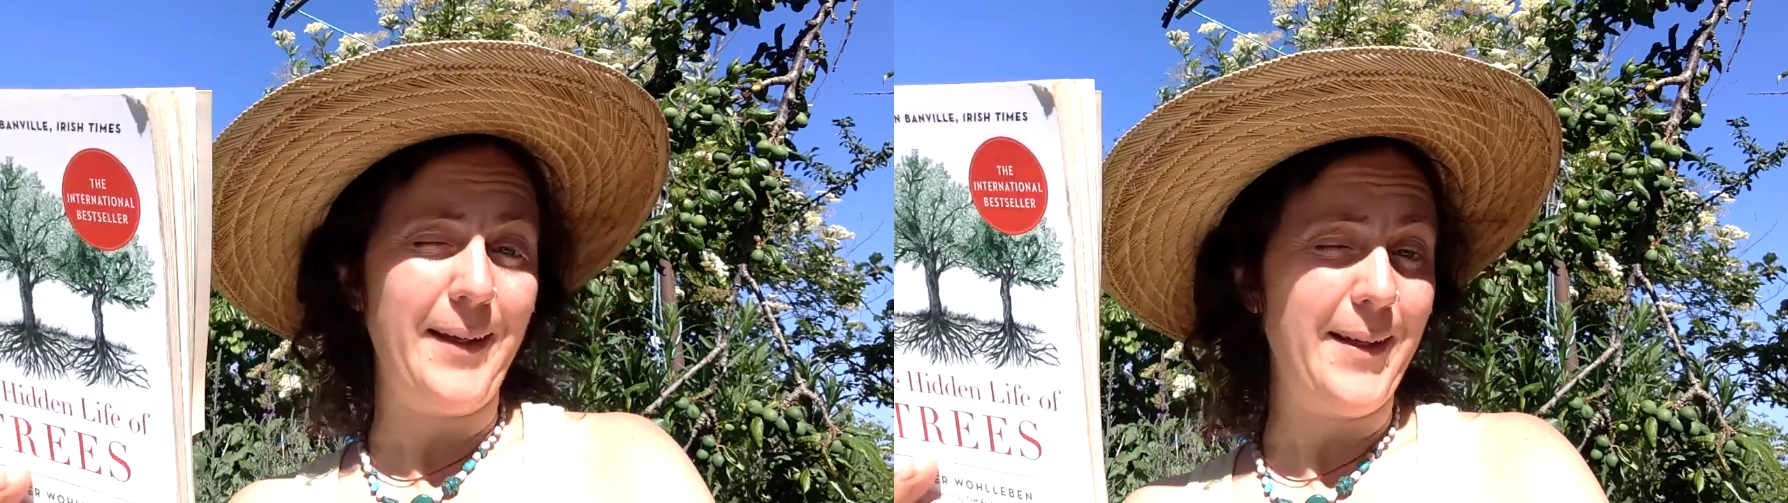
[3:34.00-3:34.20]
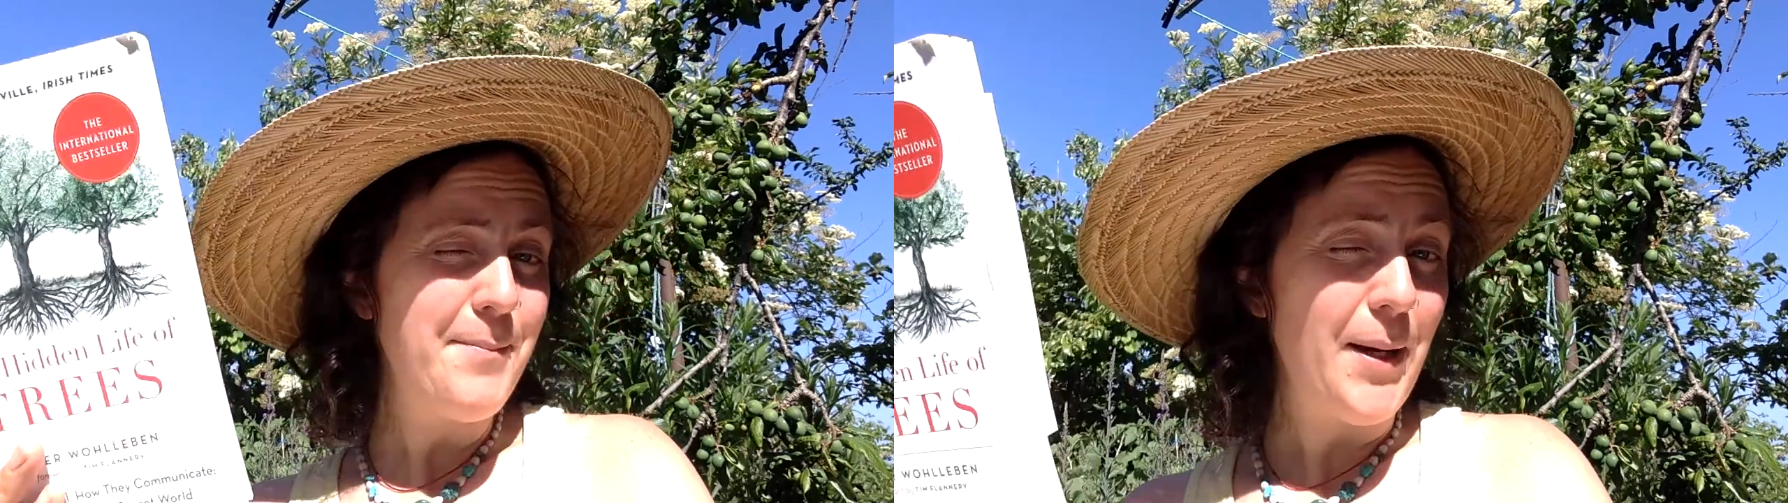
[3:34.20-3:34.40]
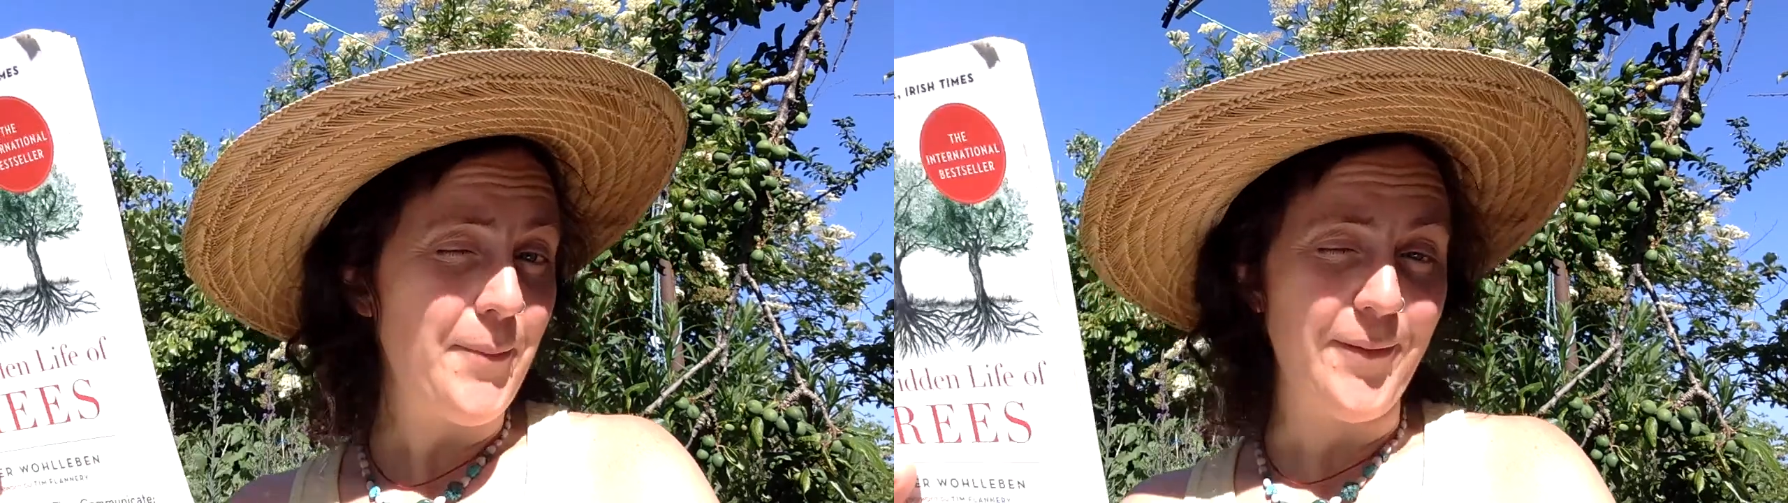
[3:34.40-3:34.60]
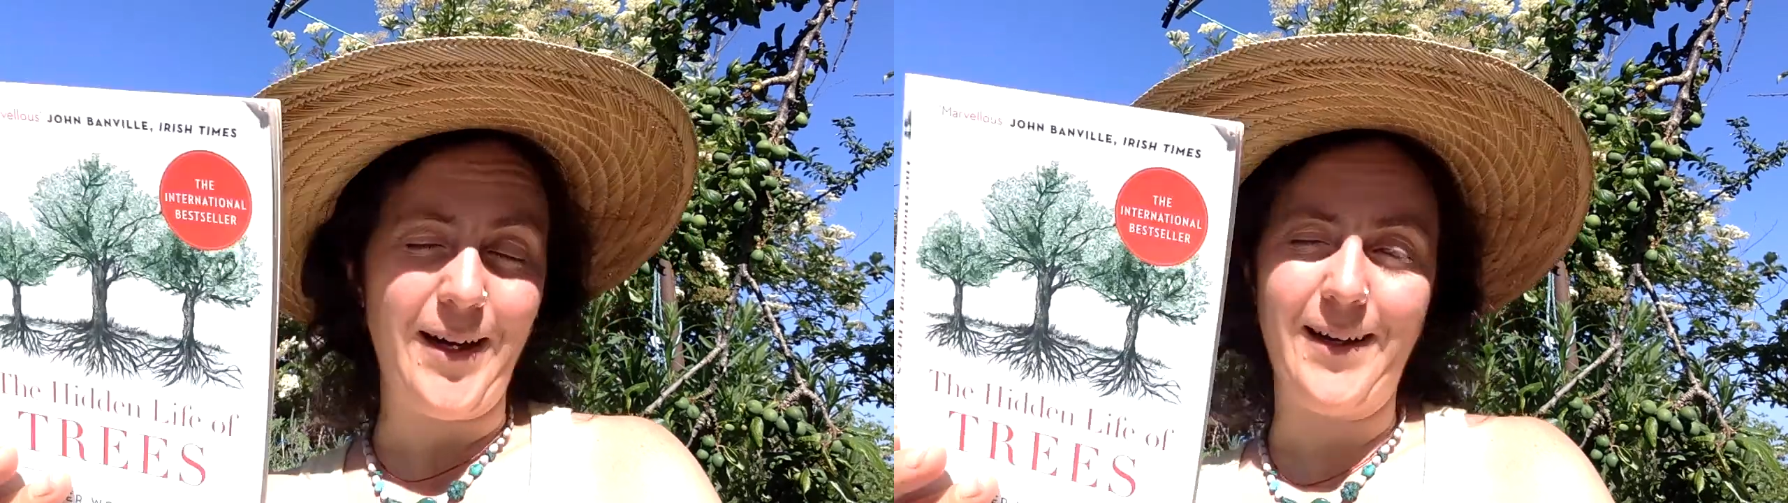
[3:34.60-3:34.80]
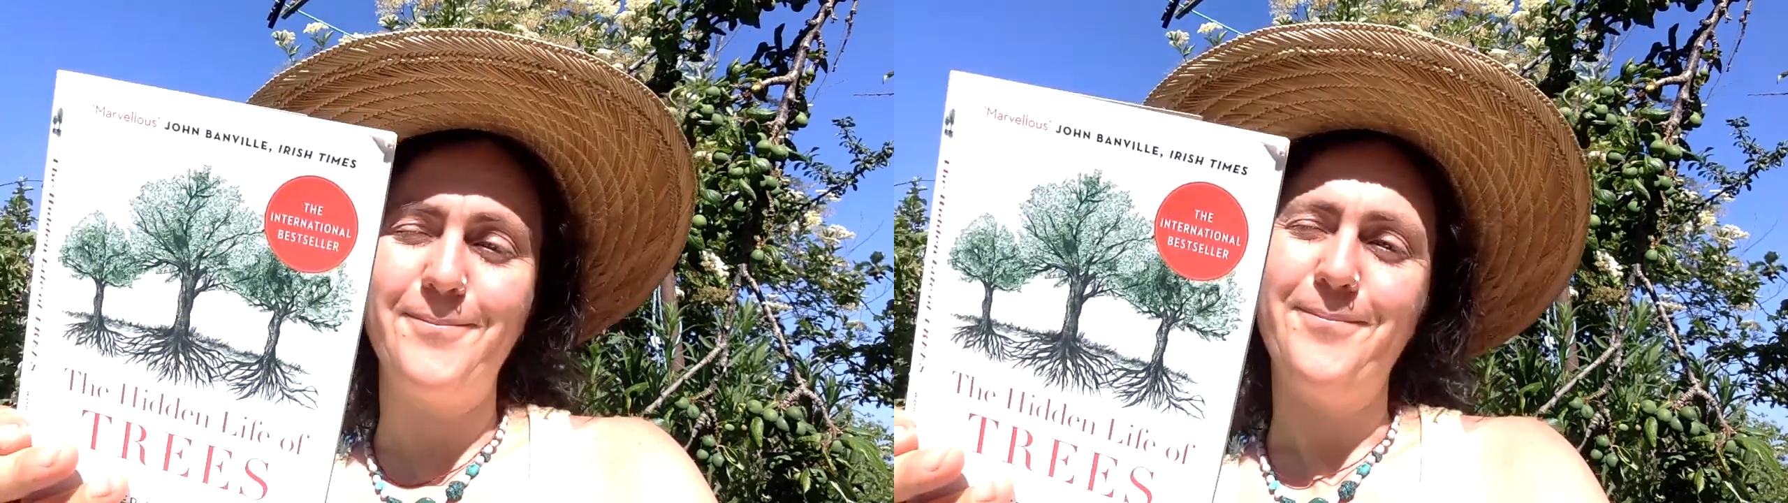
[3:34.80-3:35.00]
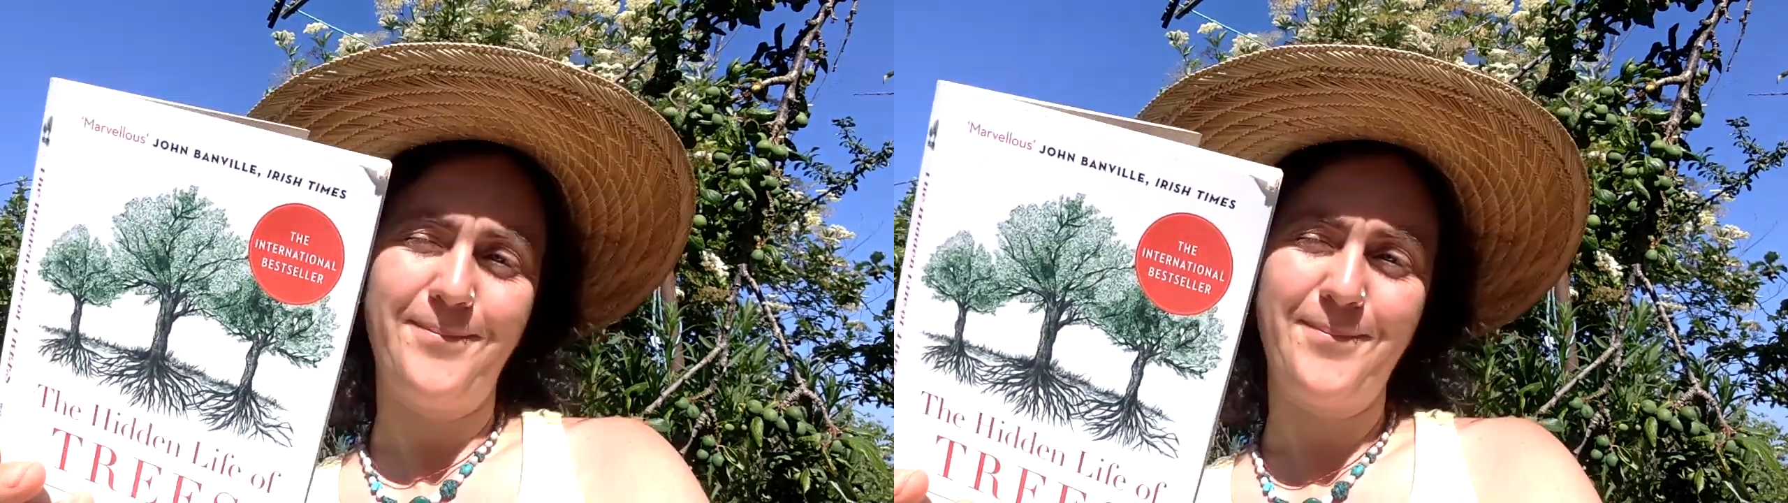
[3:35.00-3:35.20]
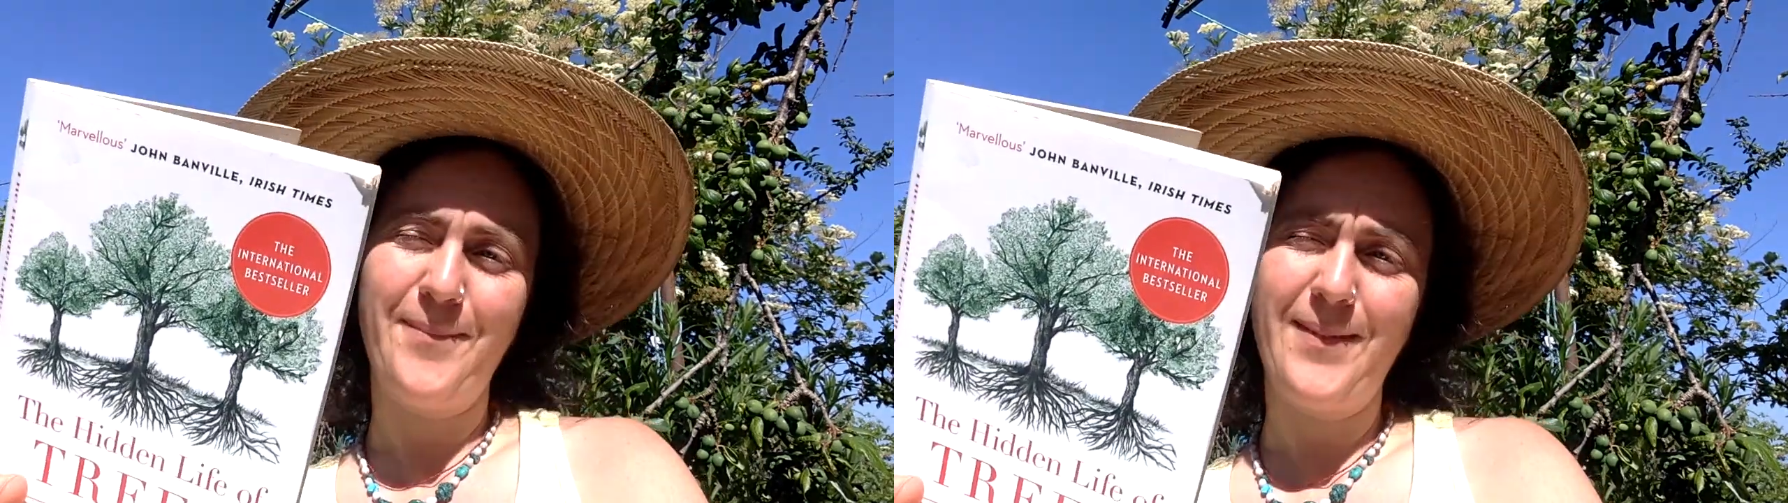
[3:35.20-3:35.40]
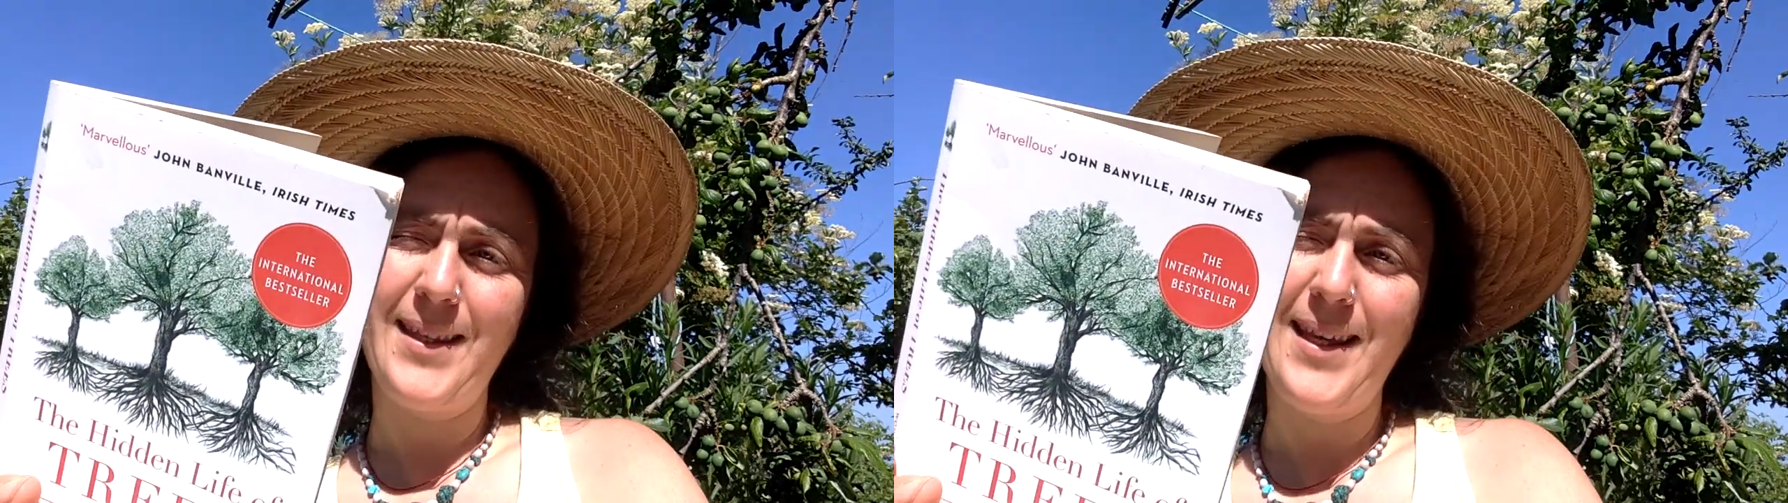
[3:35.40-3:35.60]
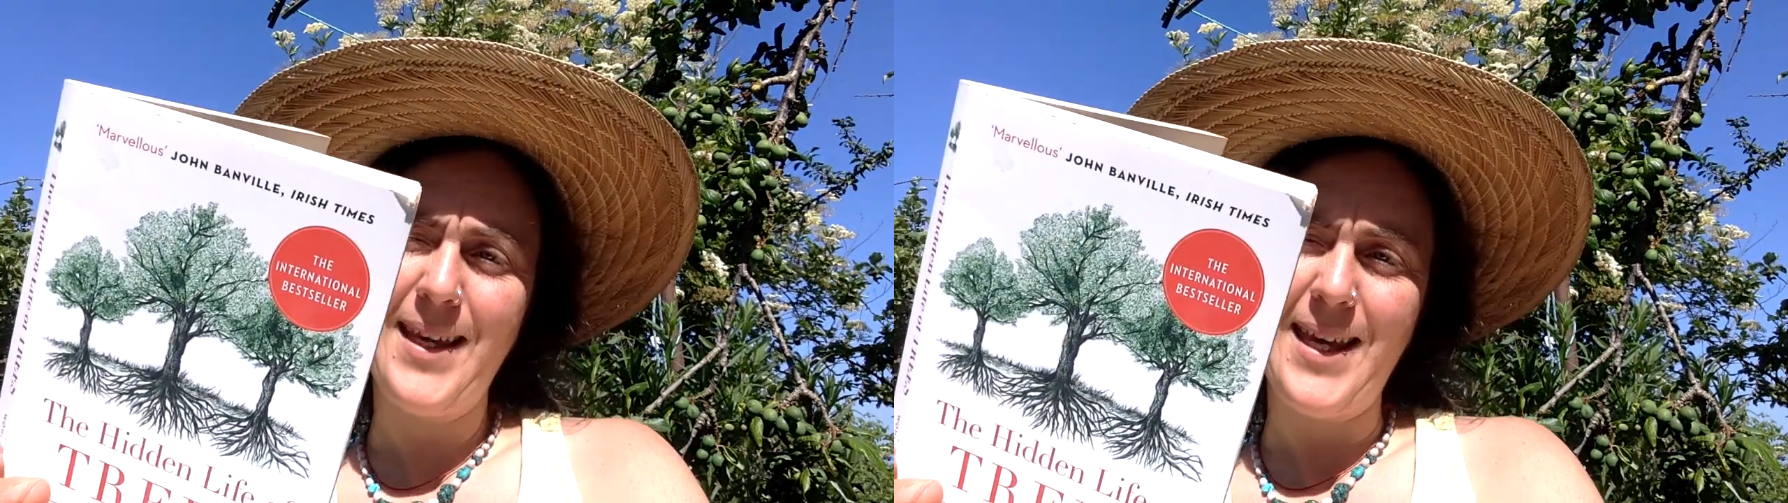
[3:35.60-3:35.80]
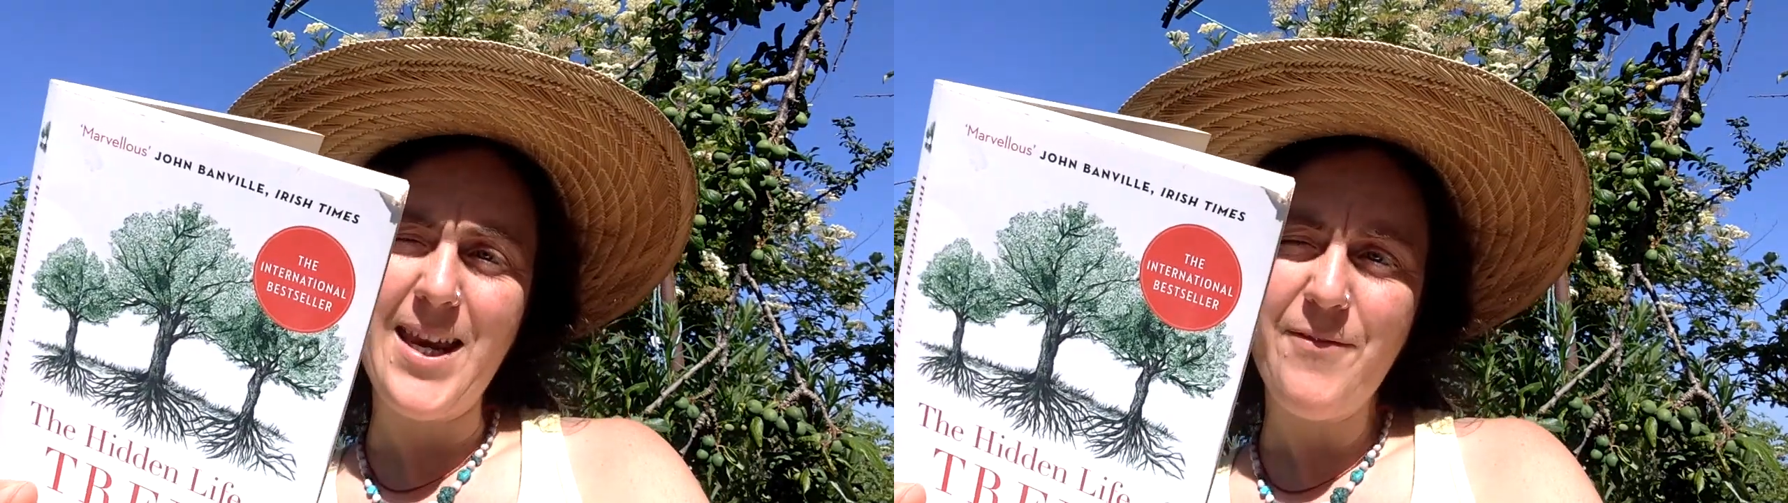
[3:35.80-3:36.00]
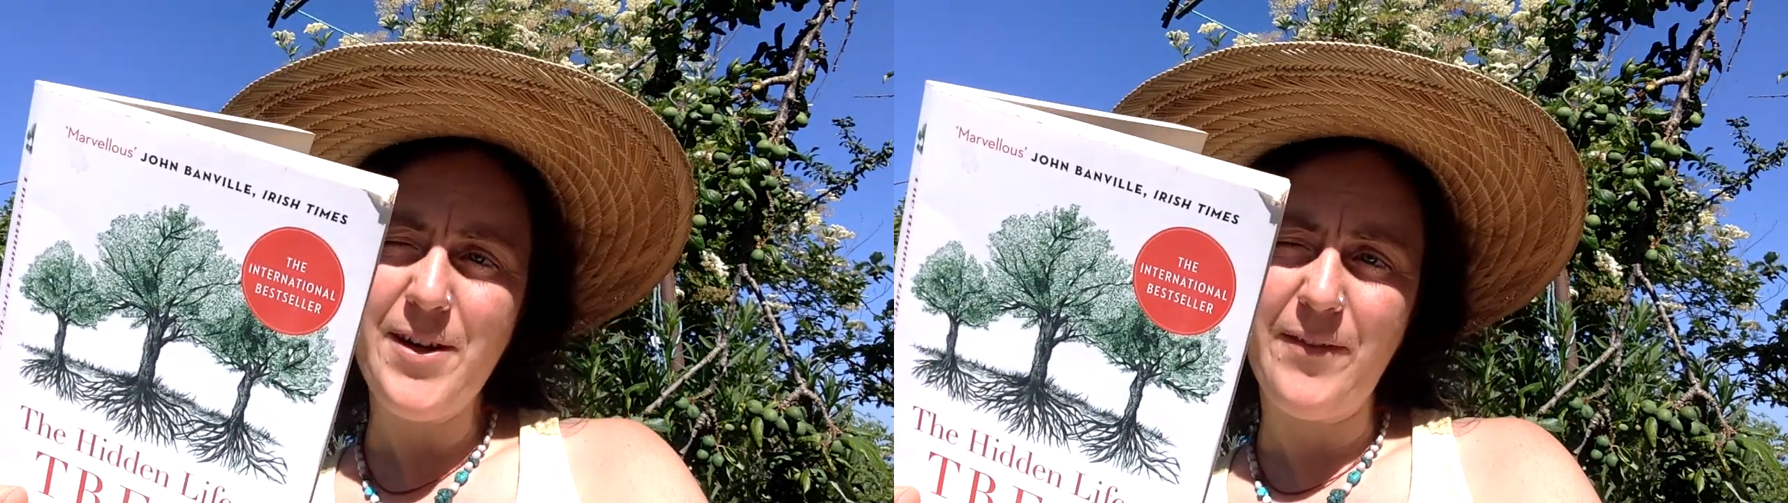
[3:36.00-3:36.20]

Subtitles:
he might be right. Even